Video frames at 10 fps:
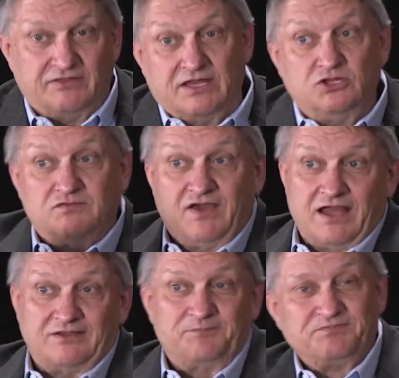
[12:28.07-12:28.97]
And then you've
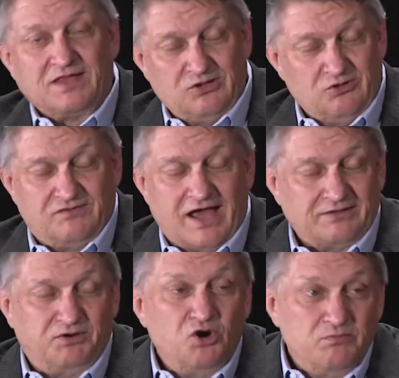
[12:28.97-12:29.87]
got
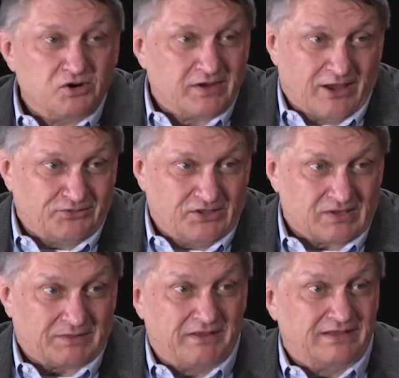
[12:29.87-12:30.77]
Bloomberg out
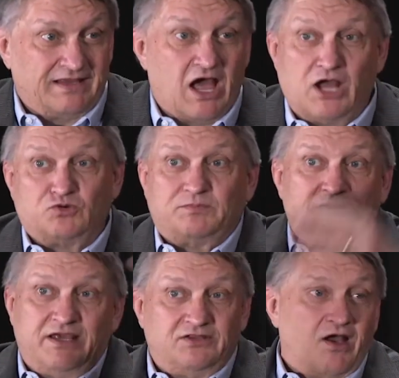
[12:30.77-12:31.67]
there spending
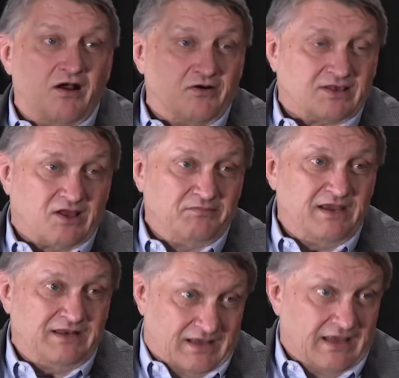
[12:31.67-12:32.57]
$100 million
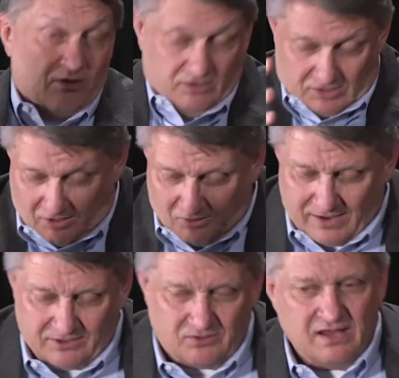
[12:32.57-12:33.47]
on media here in
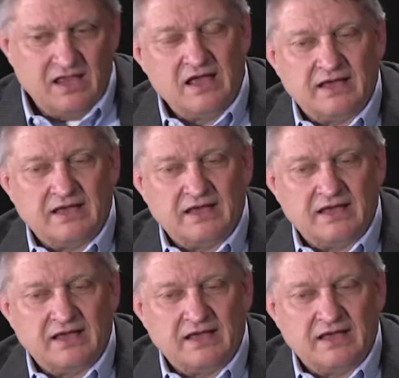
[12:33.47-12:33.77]
Colorado.